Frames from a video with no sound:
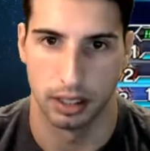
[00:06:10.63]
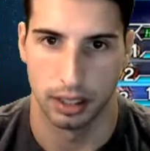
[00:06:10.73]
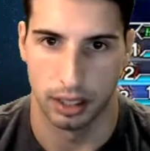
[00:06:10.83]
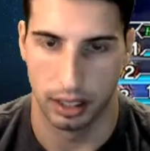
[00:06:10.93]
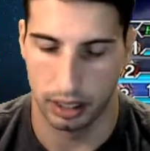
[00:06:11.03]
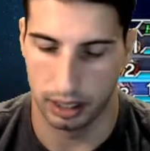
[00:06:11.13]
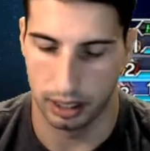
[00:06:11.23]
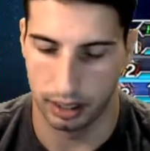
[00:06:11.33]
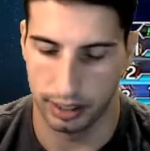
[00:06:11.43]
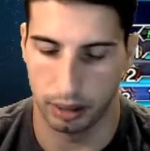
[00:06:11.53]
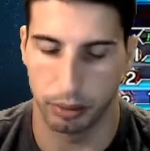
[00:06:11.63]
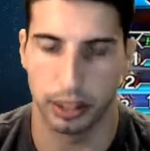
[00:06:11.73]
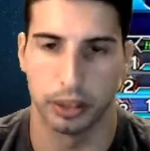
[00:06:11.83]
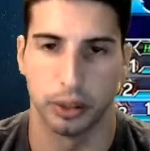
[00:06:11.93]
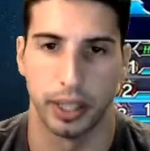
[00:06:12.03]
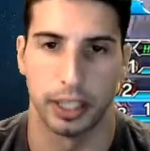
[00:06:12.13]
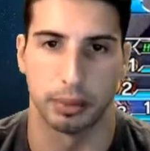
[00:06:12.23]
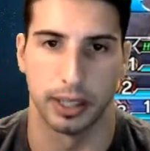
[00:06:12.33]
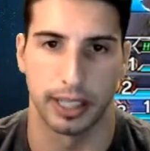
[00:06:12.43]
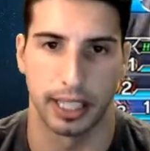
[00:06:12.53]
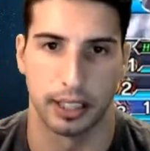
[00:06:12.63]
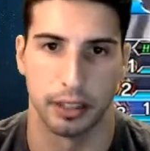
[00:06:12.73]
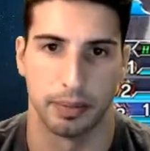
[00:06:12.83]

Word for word: Uh, yeah, we're going to do HP attack here.